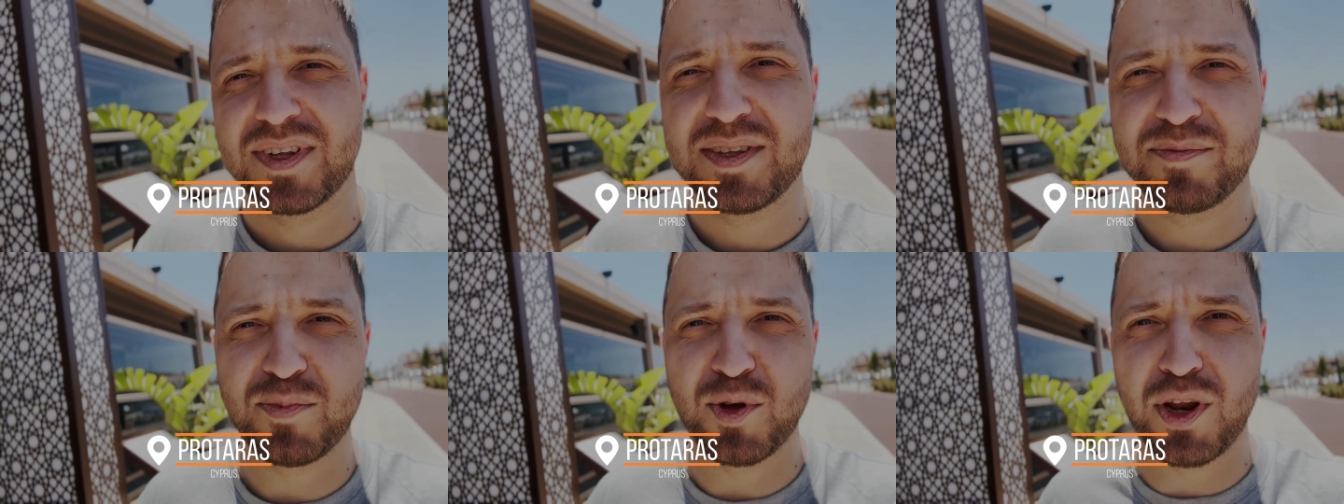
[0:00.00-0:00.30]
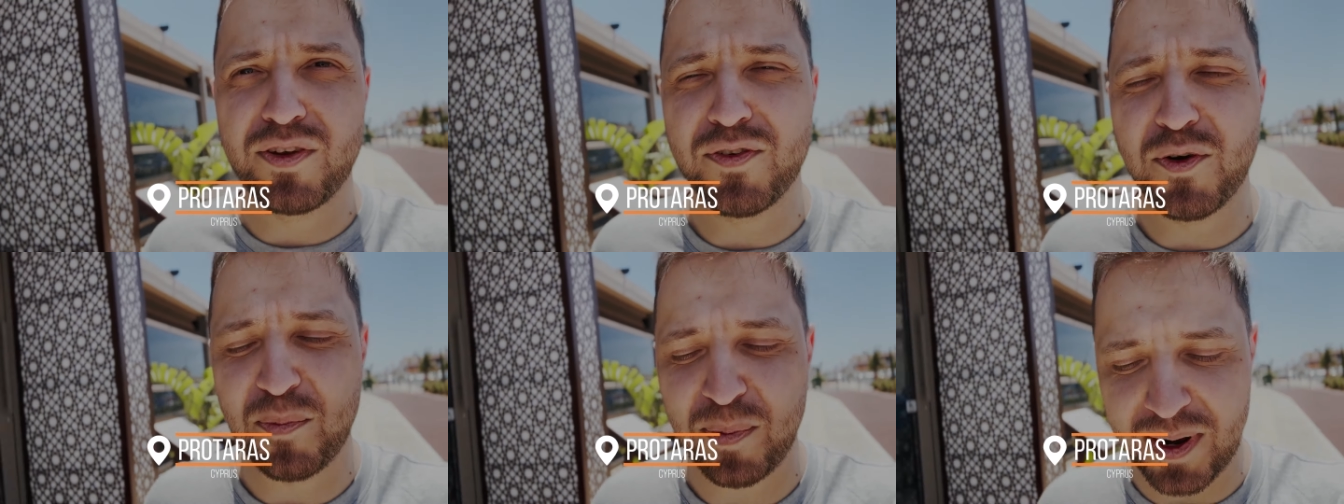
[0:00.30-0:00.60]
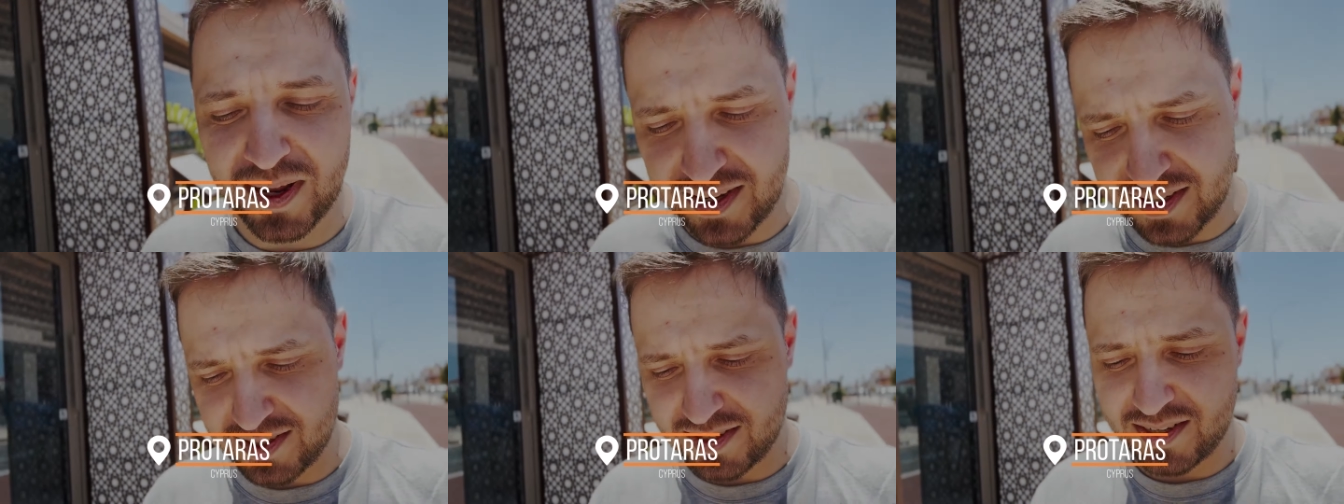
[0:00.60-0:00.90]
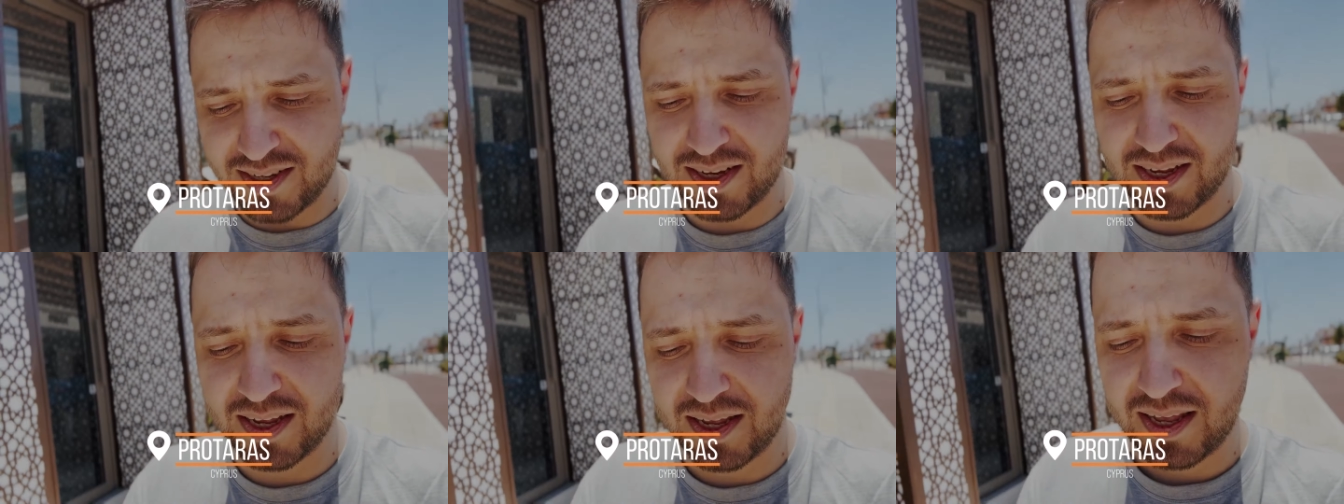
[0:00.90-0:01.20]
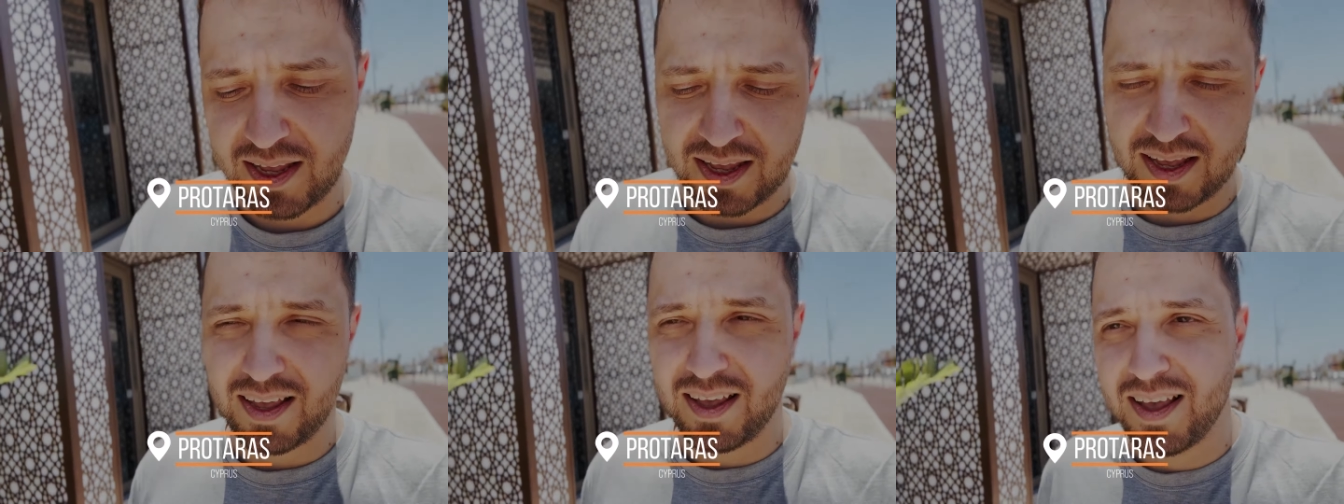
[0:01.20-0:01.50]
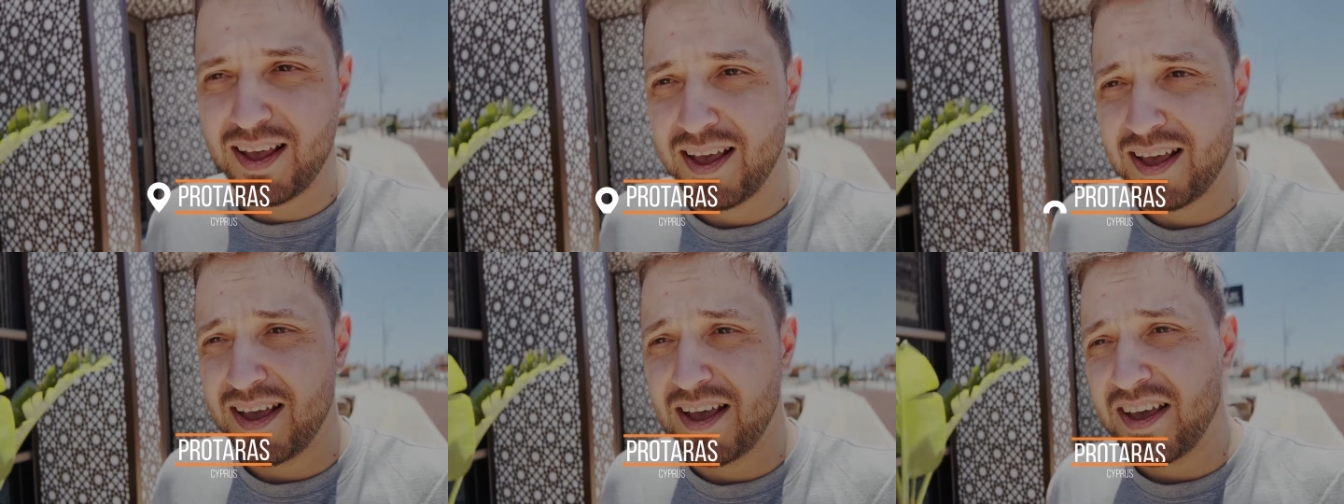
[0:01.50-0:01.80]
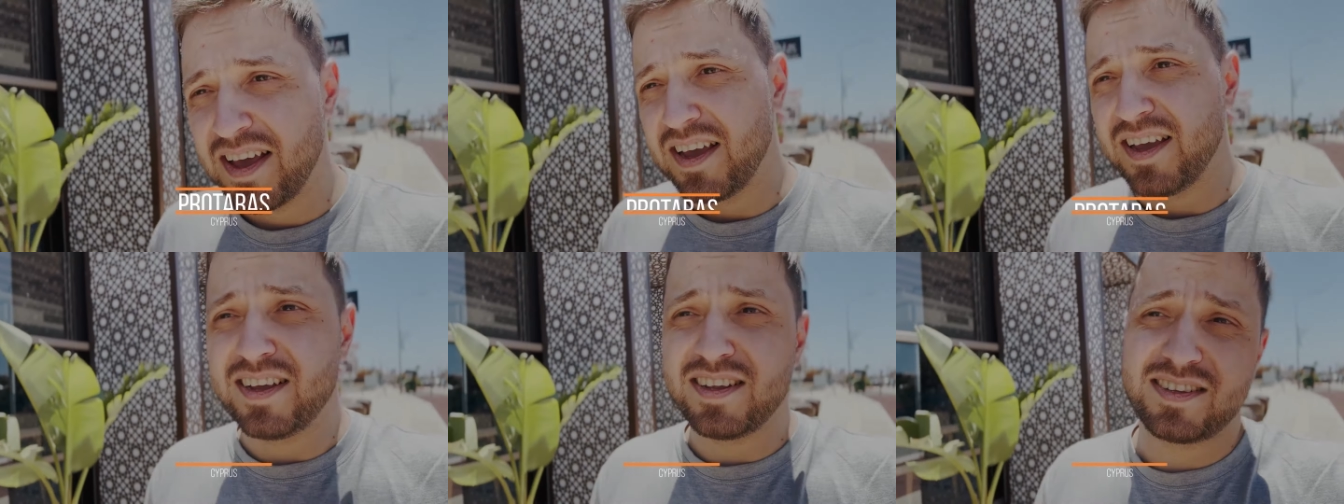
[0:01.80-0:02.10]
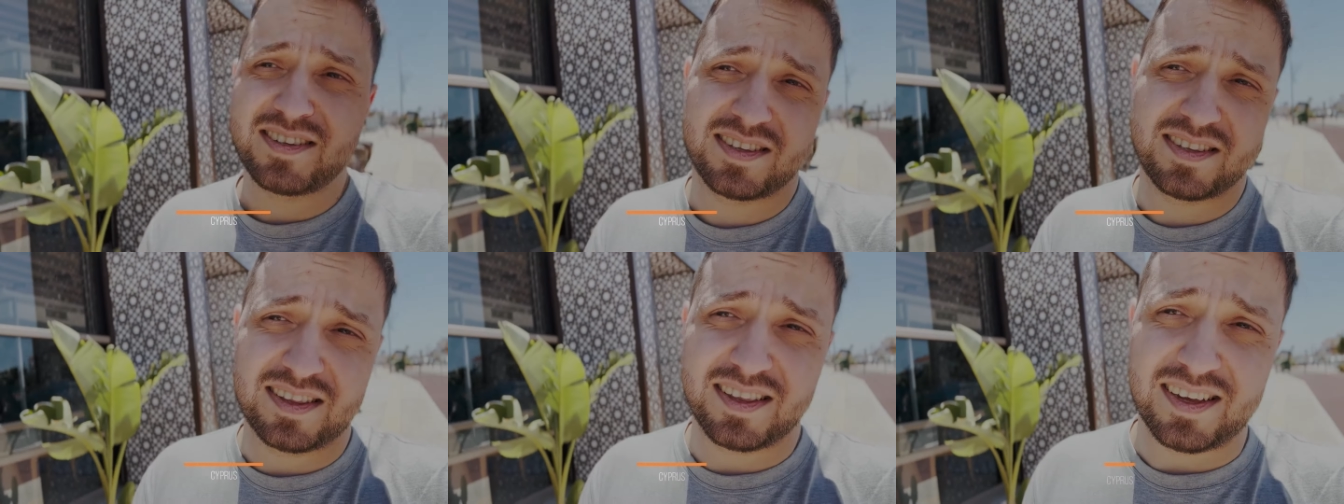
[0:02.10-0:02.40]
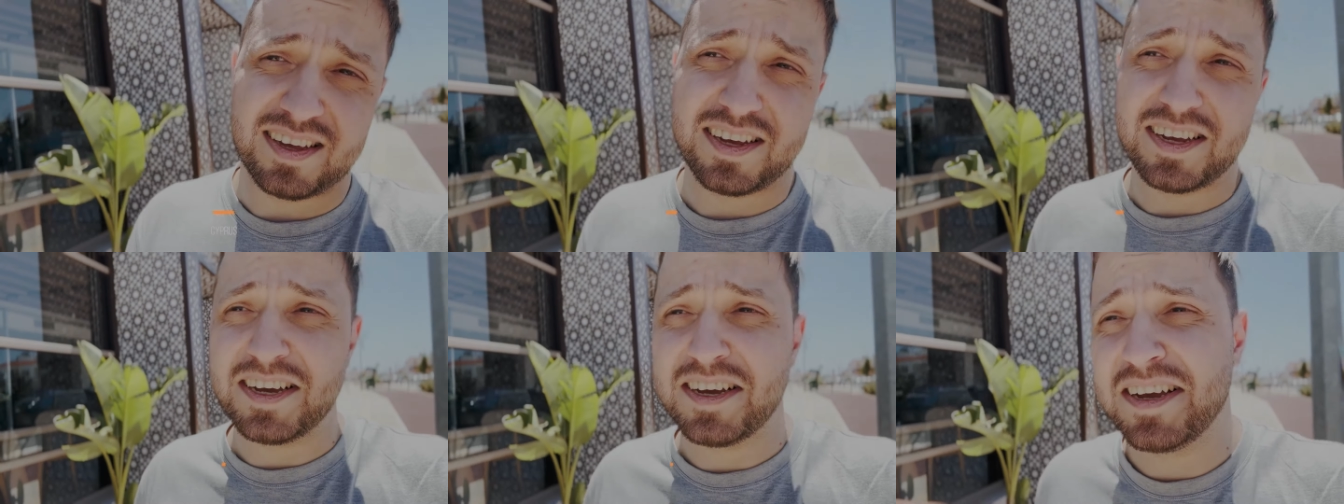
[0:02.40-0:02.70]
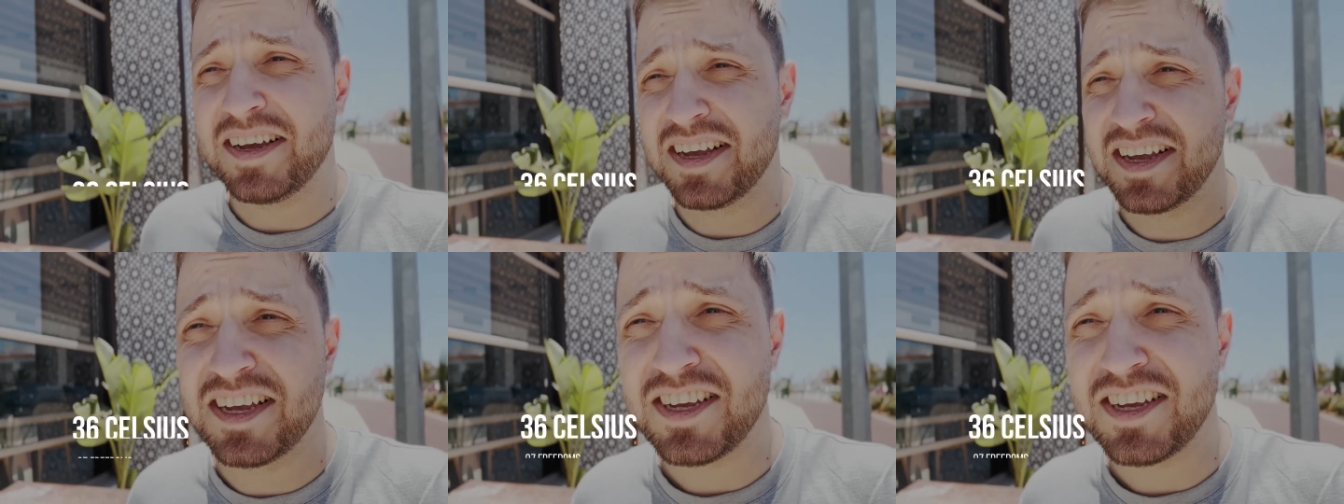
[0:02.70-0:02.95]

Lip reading: Beautiful place. It's the